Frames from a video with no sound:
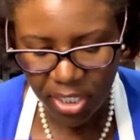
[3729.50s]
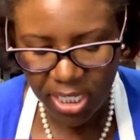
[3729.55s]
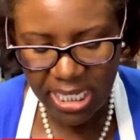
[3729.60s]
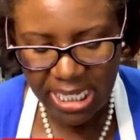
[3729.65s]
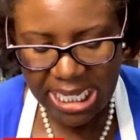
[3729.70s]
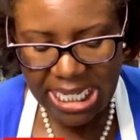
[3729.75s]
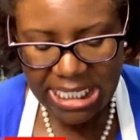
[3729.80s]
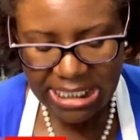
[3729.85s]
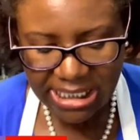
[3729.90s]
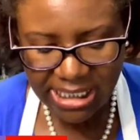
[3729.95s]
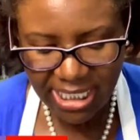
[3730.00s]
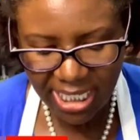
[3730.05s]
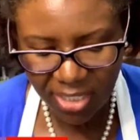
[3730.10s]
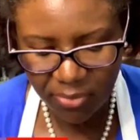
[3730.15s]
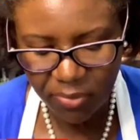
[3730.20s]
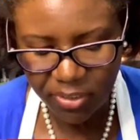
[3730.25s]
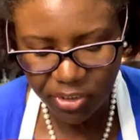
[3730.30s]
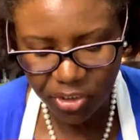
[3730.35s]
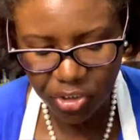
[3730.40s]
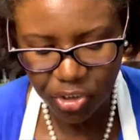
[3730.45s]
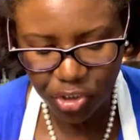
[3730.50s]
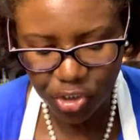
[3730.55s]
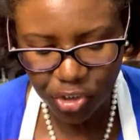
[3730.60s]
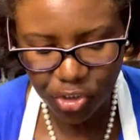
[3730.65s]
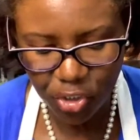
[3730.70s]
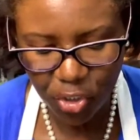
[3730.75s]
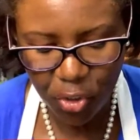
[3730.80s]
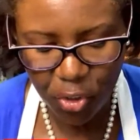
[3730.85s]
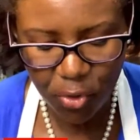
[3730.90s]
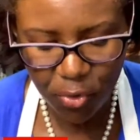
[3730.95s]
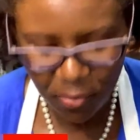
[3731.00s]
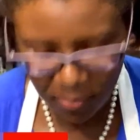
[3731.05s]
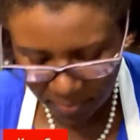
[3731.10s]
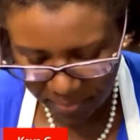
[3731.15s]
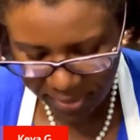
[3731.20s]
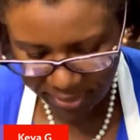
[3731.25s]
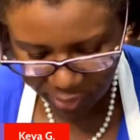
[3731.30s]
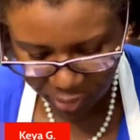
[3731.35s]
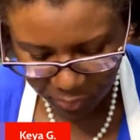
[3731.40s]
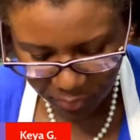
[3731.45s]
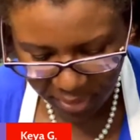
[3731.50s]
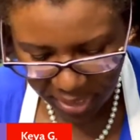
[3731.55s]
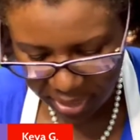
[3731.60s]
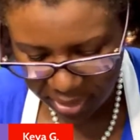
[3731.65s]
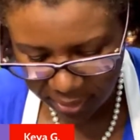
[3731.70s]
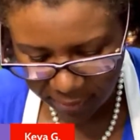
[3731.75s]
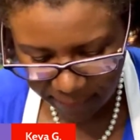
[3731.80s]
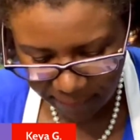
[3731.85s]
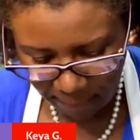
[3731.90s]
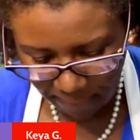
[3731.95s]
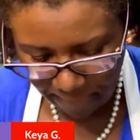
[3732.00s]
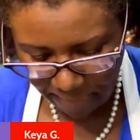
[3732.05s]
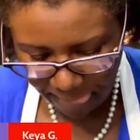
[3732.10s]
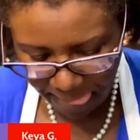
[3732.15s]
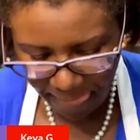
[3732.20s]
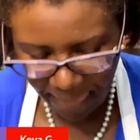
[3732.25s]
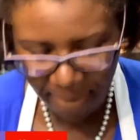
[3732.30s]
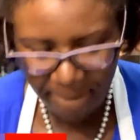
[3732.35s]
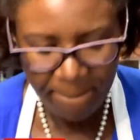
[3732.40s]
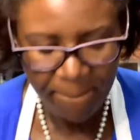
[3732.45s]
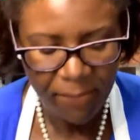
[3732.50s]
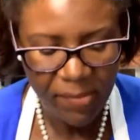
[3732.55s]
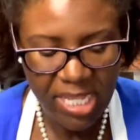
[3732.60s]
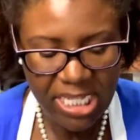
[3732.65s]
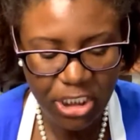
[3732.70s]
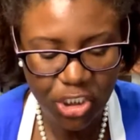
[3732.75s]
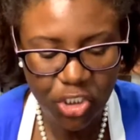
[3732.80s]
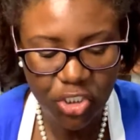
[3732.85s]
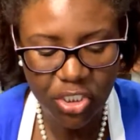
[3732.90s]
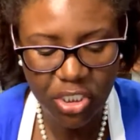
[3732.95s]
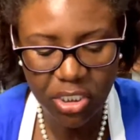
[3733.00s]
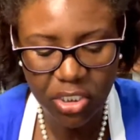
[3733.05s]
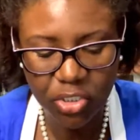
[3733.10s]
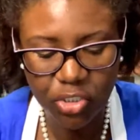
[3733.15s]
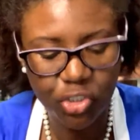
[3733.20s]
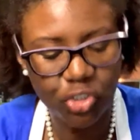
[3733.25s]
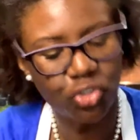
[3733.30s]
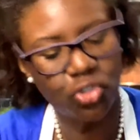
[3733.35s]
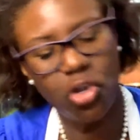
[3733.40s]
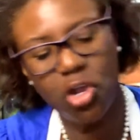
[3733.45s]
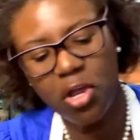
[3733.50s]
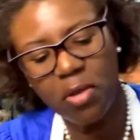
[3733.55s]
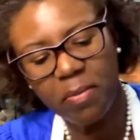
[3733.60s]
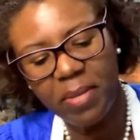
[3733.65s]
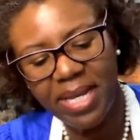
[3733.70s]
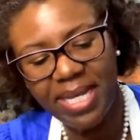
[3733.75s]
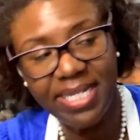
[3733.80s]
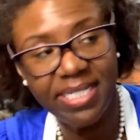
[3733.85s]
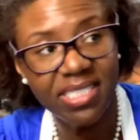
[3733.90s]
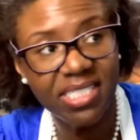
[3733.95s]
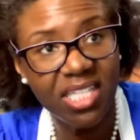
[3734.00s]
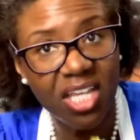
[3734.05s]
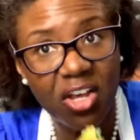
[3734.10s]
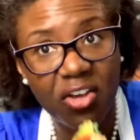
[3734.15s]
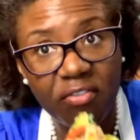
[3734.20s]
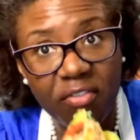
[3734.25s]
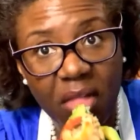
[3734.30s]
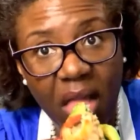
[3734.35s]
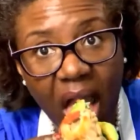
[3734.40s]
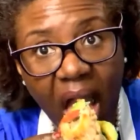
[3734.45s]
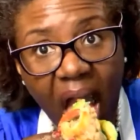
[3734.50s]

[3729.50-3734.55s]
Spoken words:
In a sandwich, it's so much better. It's just a little strong by itself.